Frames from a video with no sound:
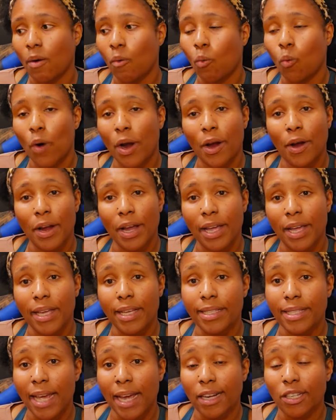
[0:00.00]
where
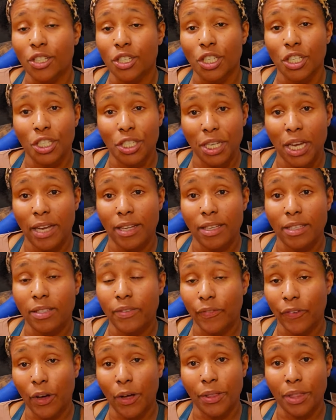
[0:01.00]
it's actually Shannon's
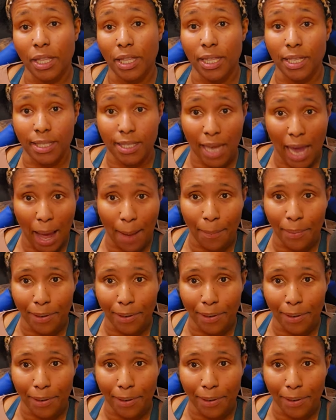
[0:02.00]
fault that this happened.